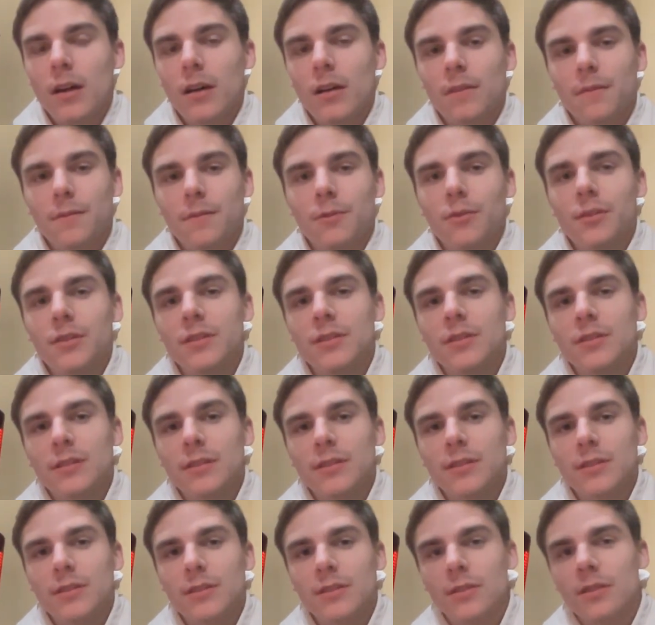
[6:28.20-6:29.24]
For
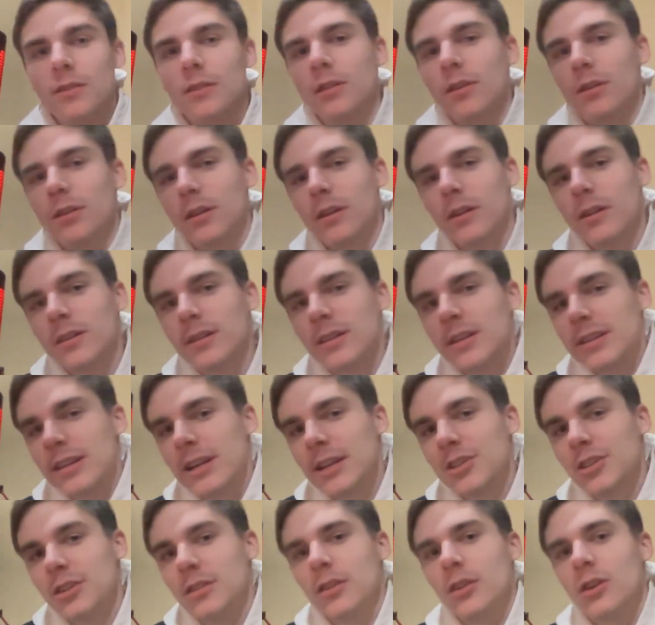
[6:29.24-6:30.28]
instance,
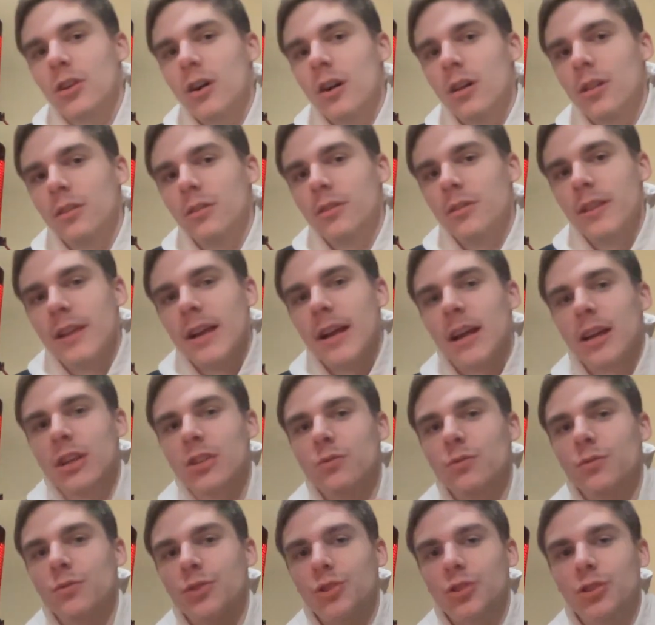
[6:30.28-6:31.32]
attaching the collar to the
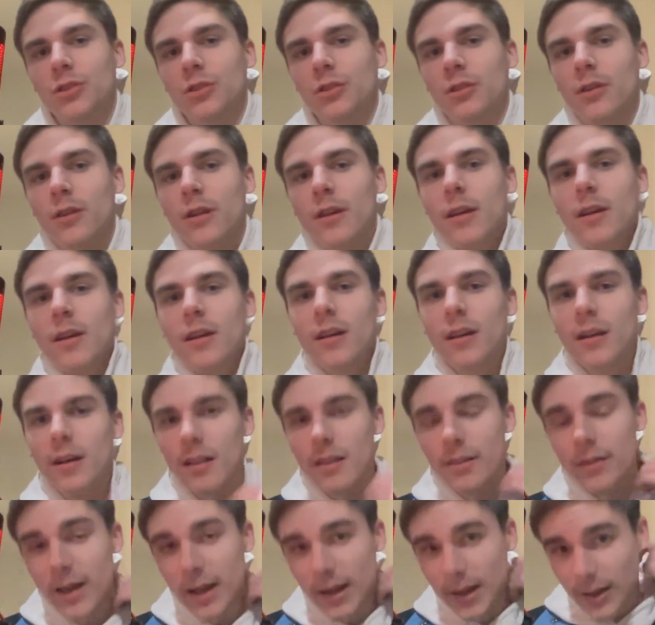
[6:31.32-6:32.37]
actual shirt,
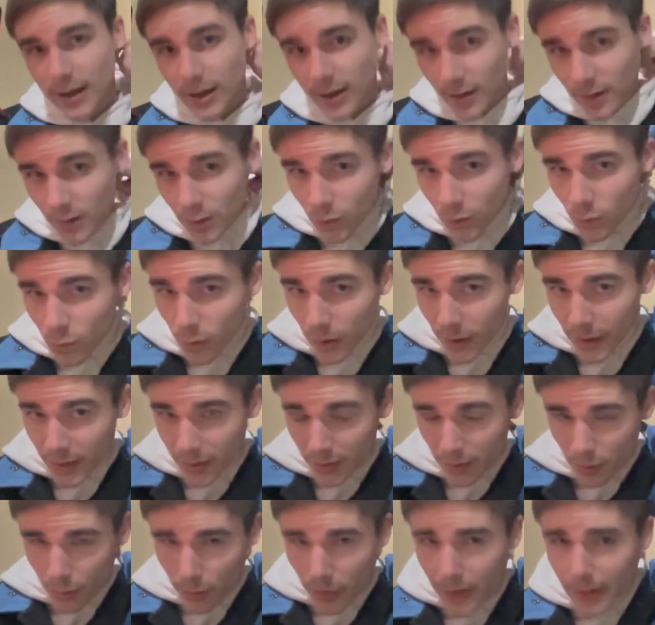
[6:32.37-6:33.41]
that got quite
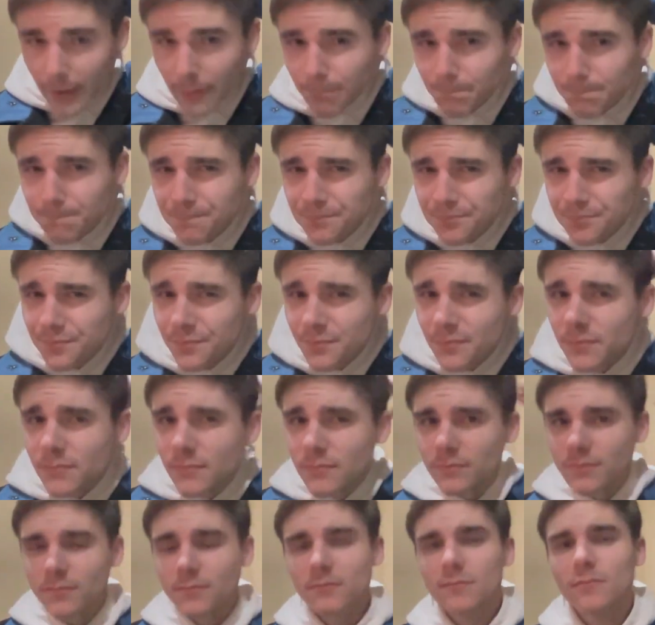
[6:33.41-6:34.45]
annoying.
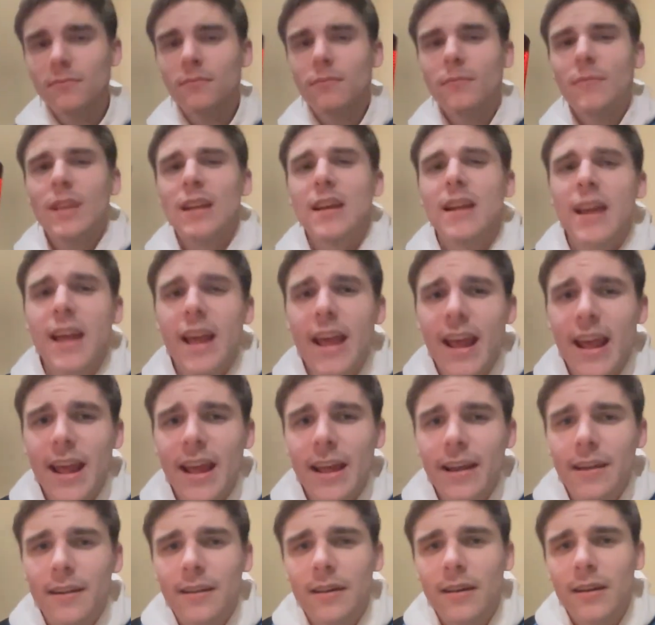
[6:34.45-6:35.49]

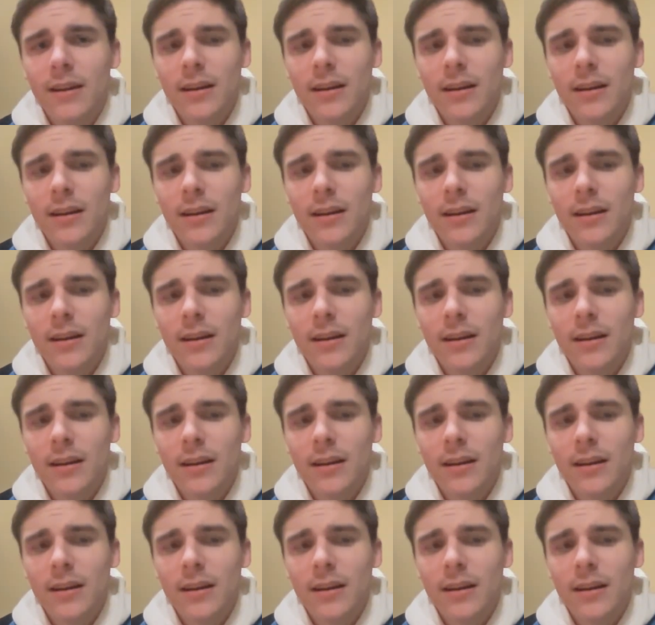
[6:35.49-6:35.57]
And